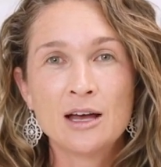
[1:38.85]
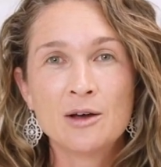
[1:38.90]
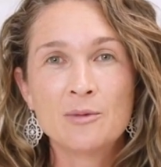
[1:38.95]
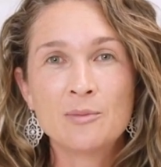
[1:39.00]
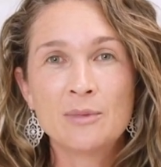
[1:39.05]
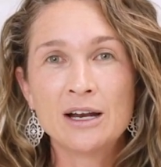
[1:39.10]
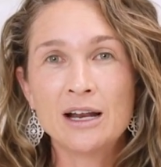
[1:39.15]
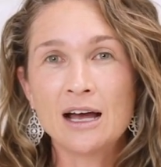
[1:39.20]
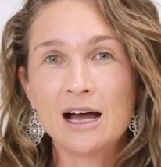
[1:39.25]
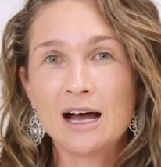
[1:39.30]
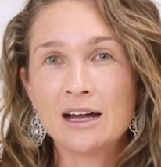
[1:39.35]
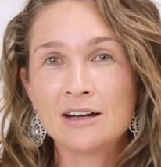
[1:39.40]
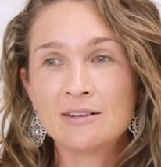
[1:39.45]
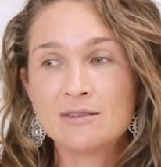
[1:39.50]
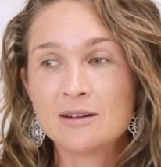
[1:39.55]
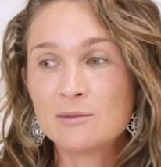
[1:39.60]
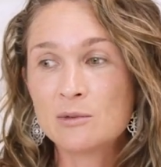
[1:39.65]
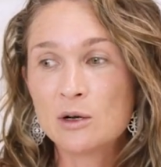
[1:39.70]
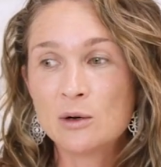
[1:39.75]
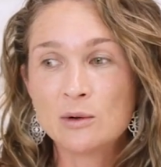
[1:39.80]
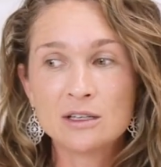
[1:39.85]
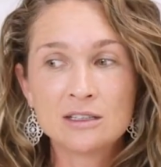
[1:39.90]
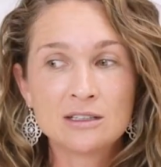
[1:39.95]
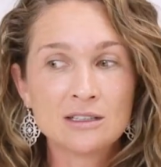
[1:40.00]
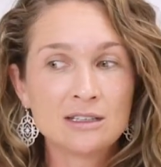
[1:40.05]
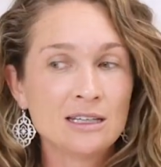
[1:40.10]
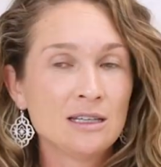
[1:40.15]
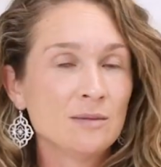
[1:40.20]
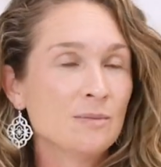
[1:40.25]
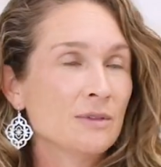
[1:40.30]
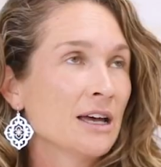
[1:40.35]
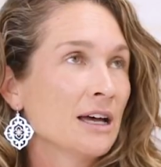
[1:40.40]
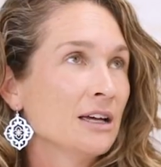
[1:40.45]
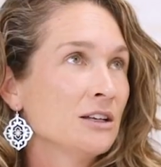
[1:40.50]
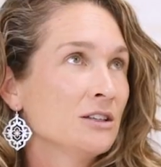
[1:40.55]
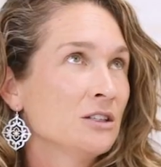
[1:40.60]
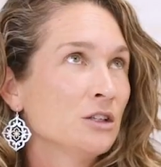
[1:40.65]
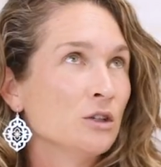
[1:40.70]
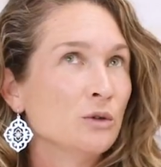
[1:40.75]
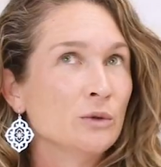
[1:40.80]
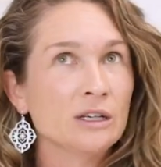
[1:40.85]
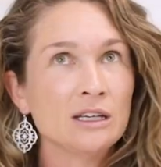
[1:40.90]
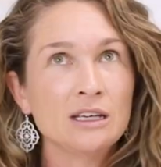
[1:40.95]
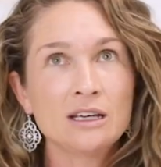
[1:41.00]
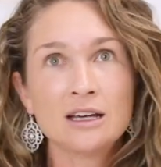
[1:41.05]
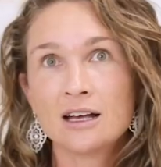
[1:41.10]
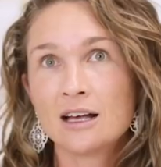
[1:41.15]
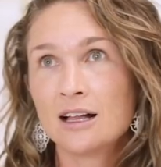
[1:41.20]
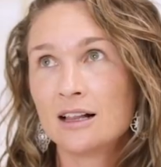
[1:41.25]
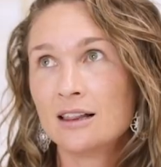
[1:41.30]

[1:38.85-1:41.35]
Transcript: but I am going to keep that dewy,